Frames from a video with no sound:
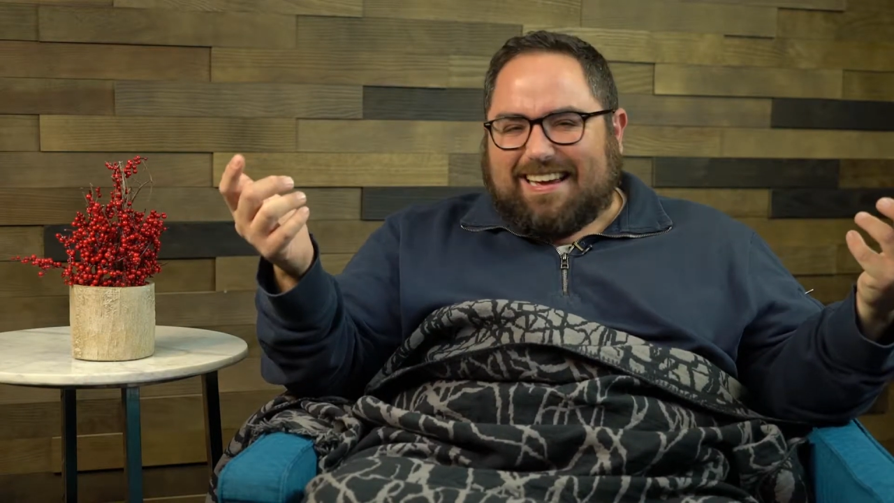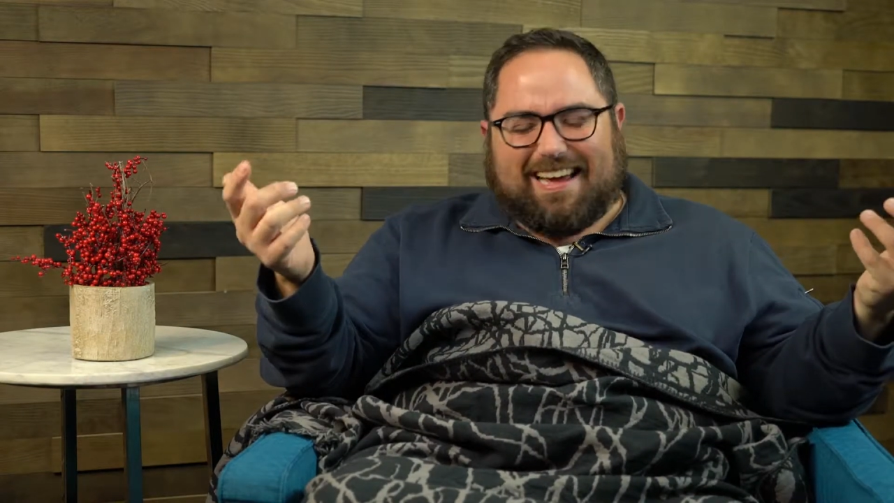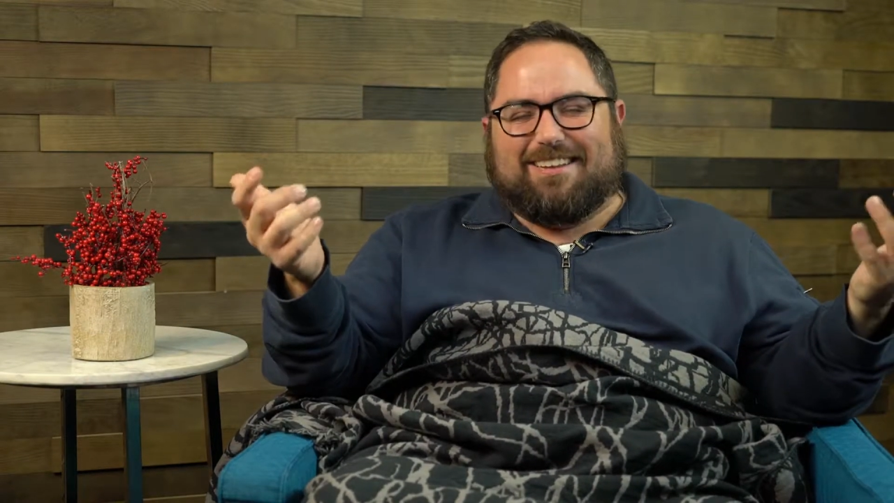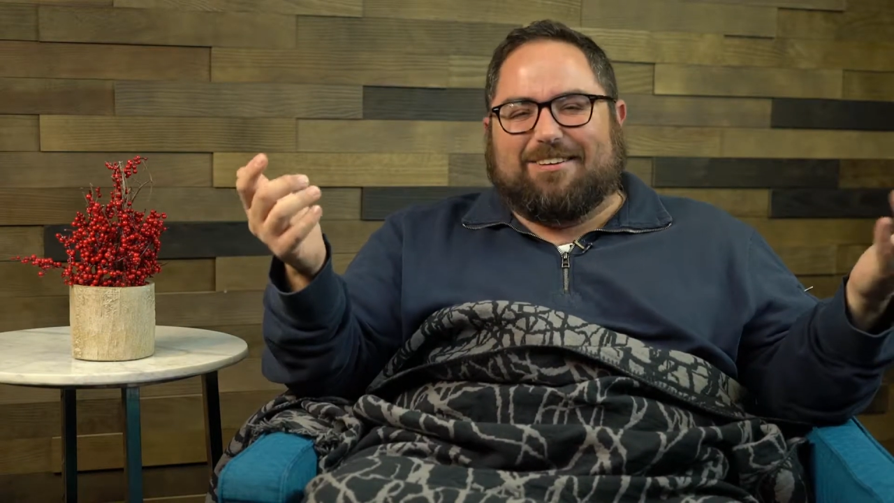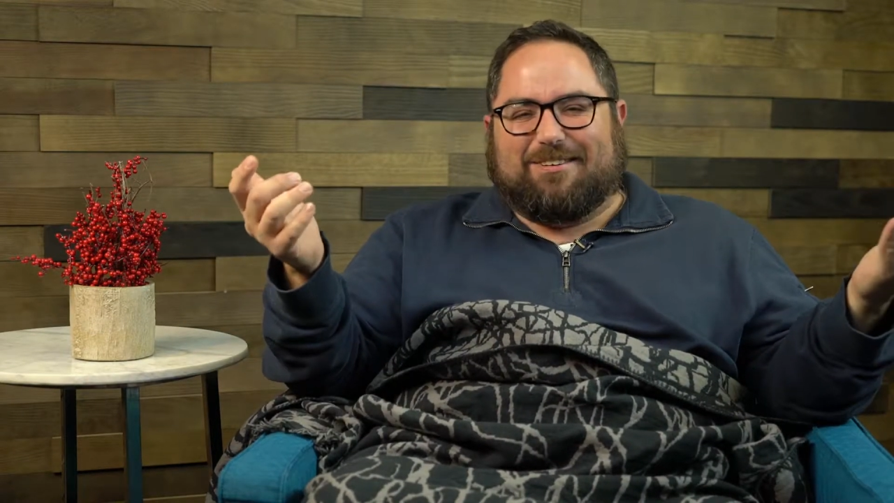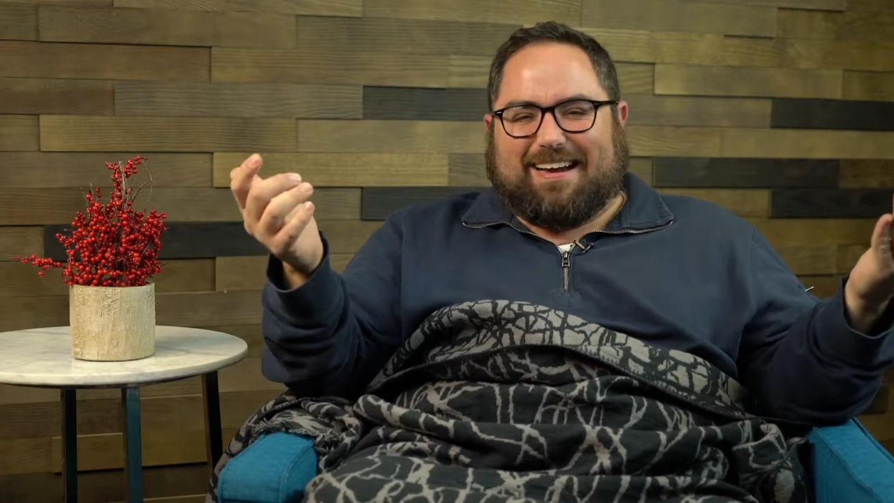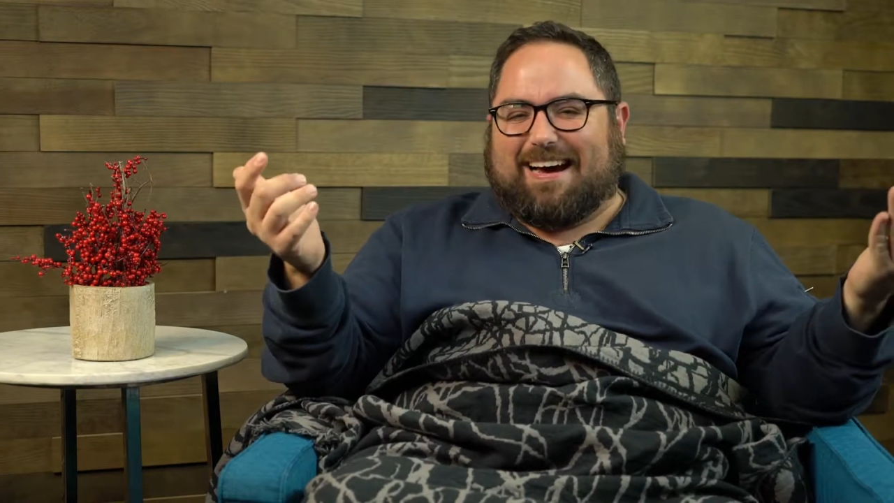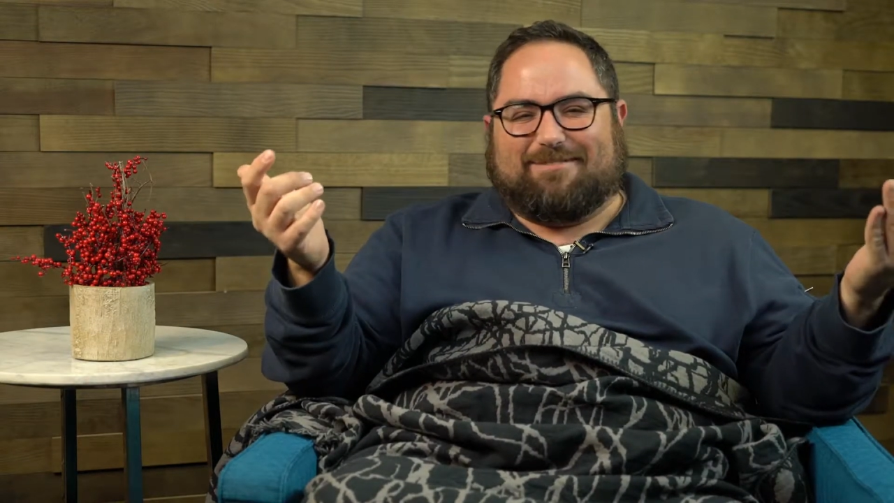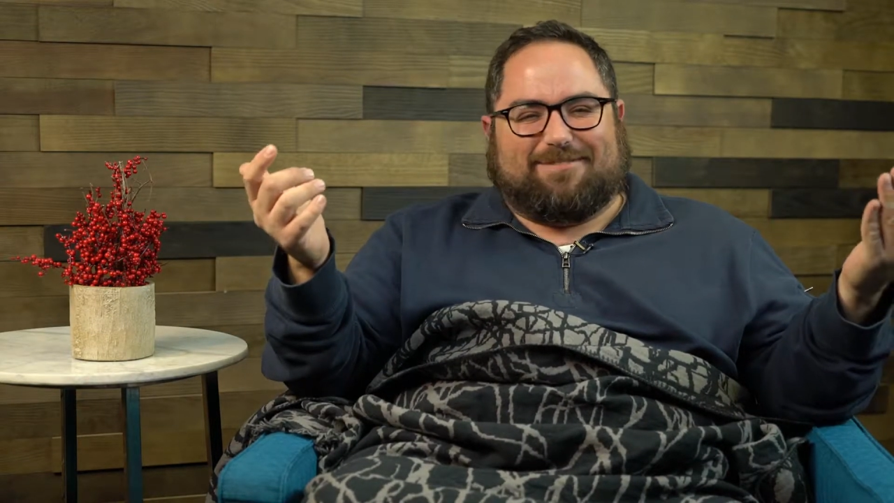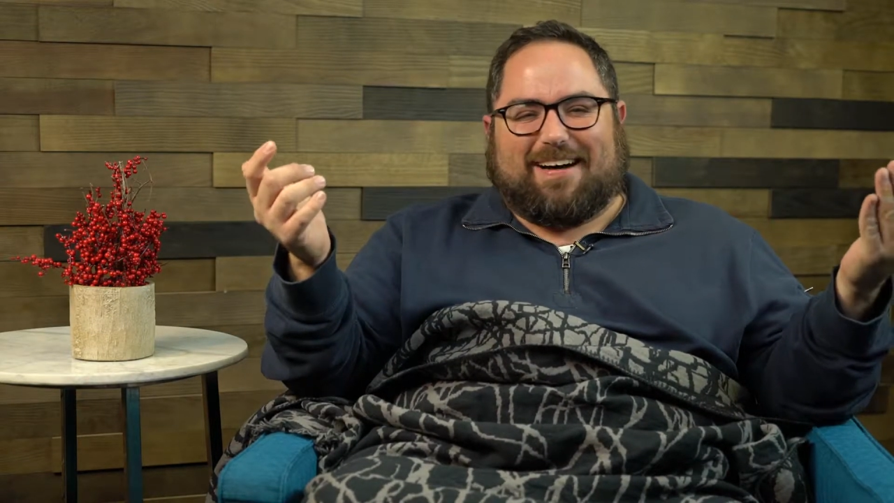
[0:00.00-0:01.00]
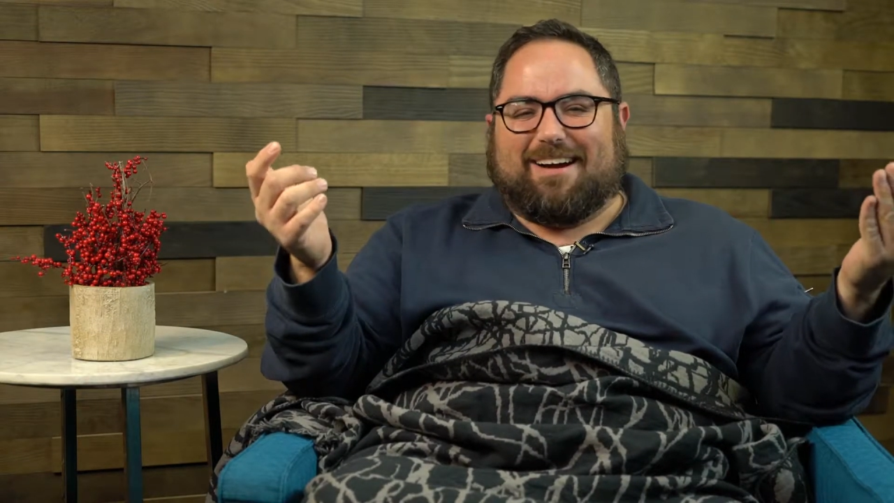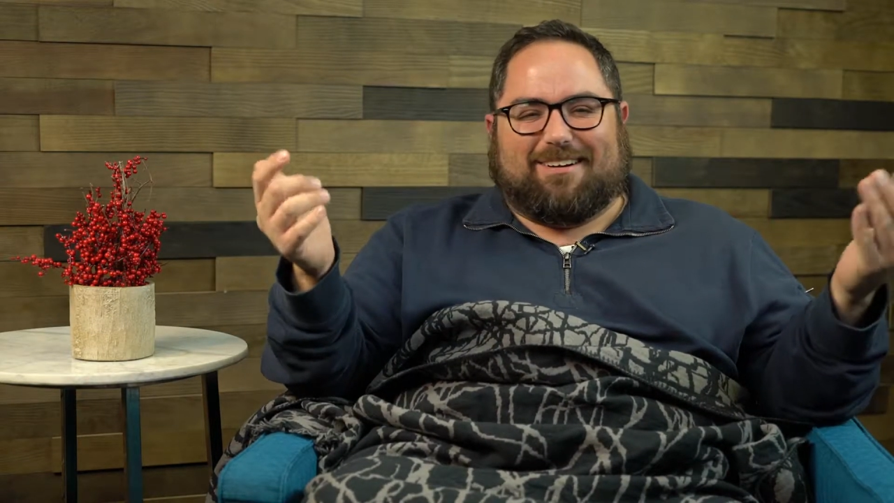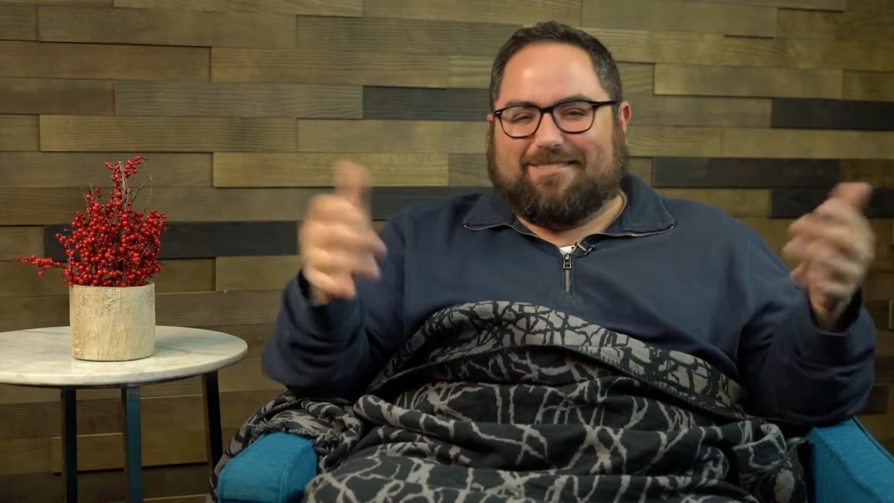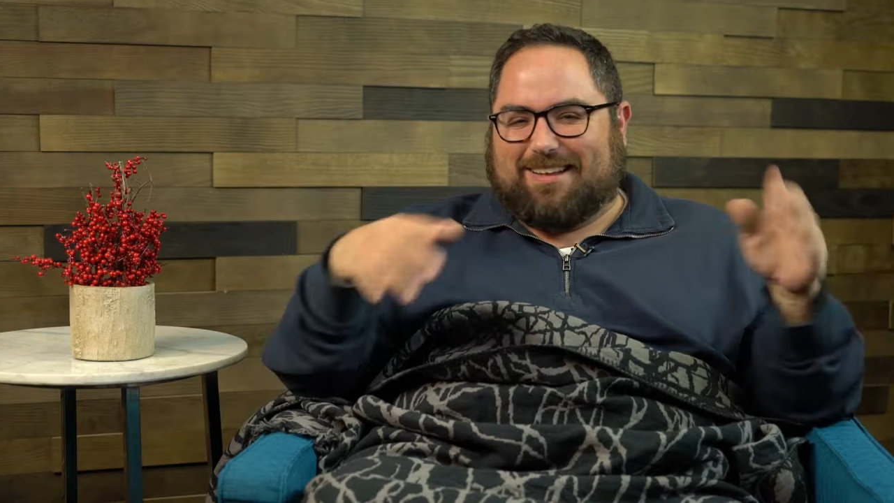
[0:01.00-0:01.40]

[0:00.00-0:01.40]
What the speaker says: And you got fired over.